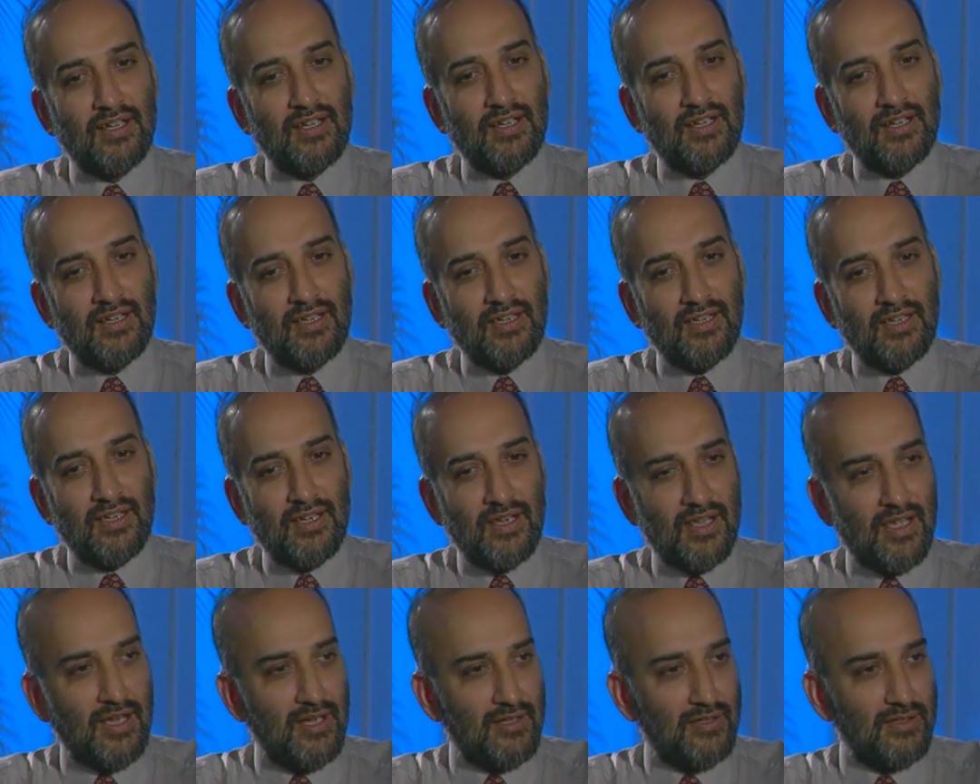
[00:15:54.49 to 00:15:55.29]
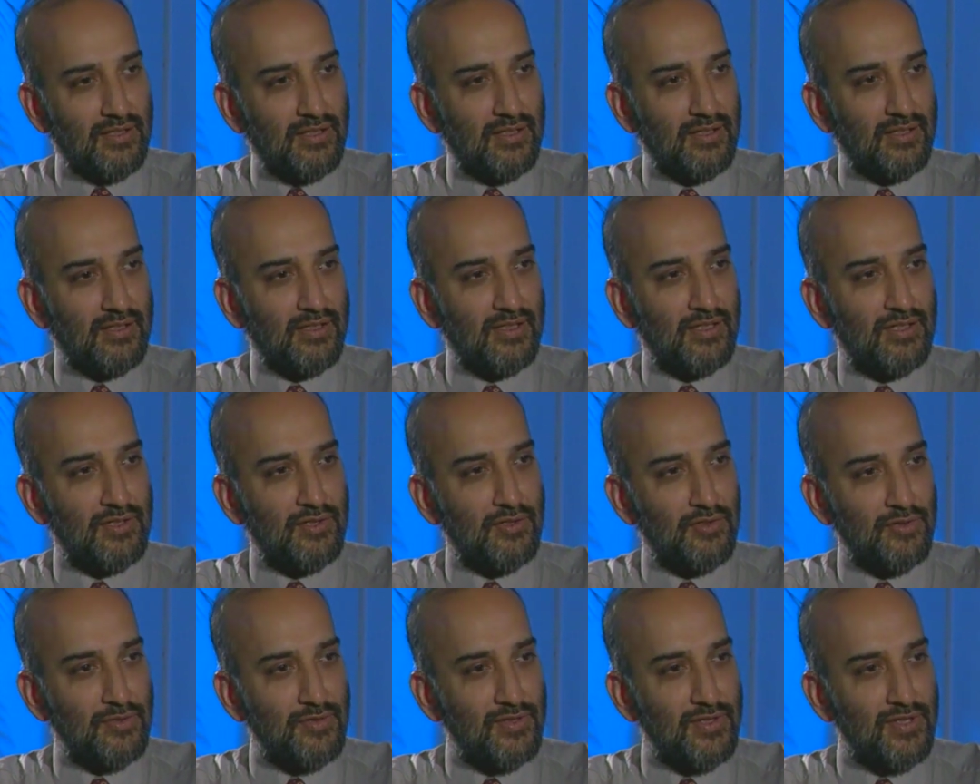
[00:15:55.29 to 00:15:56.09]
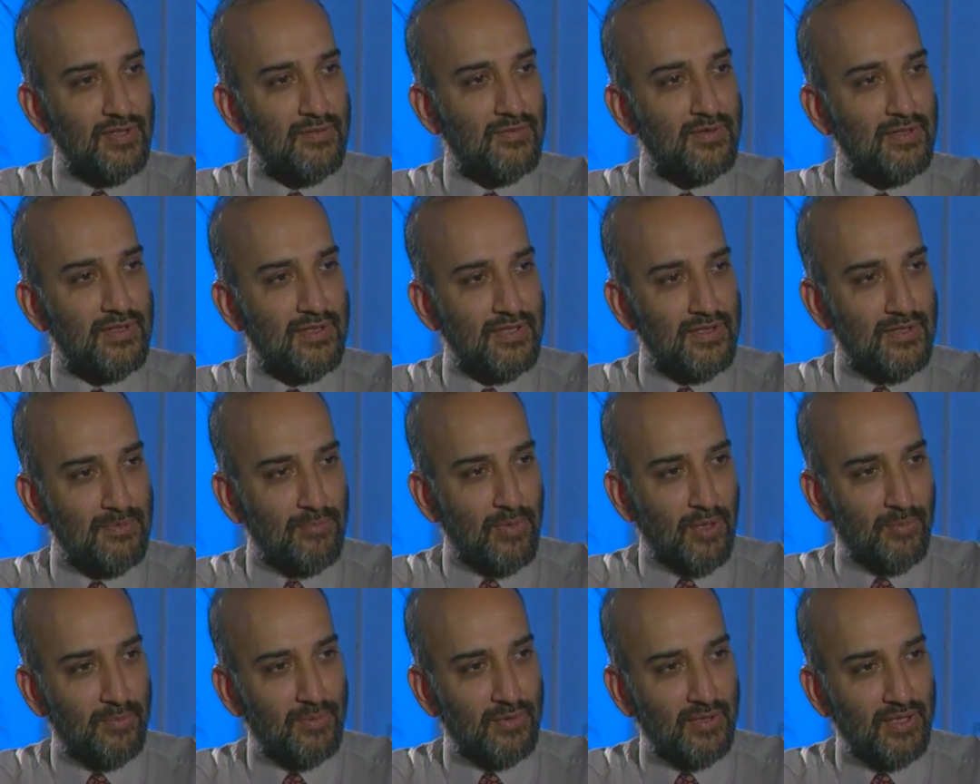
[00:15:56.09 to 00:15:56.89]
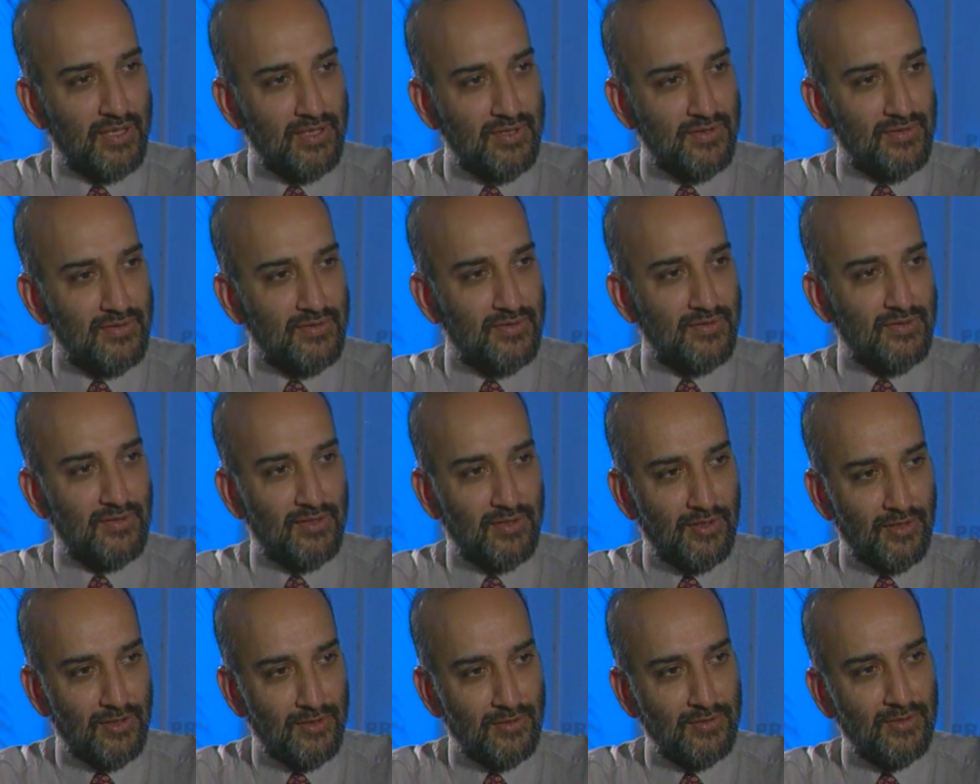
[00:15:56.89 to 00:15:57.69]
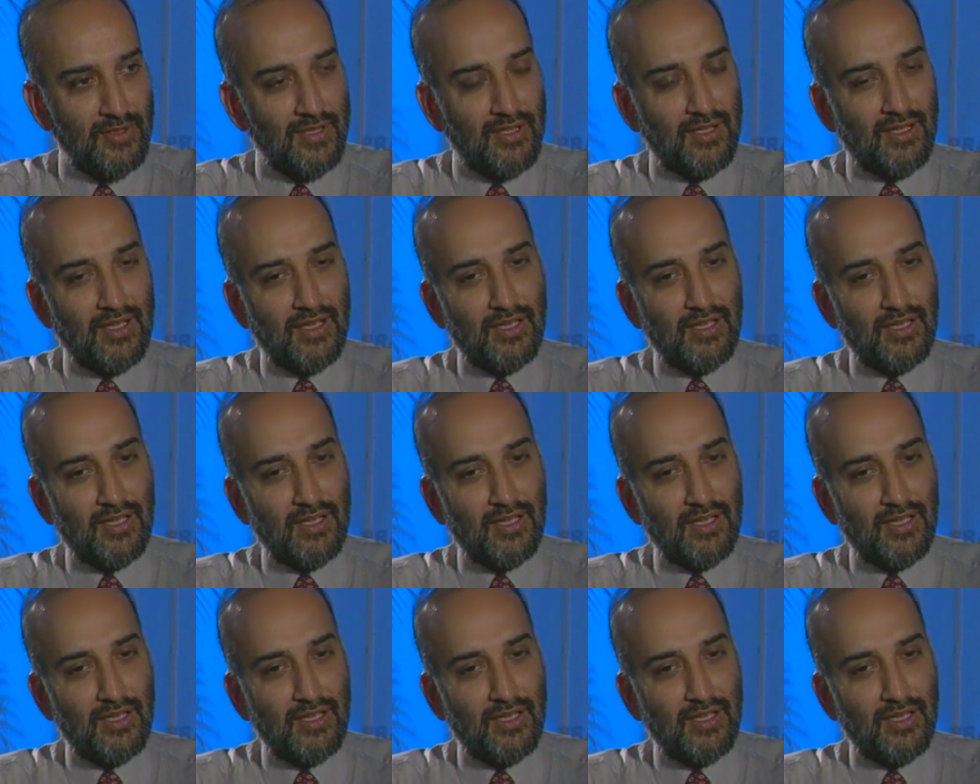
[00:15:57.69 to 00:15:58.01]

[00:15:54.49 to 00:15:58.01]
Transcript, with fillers: uh, inherently intrusive as, as, populations grow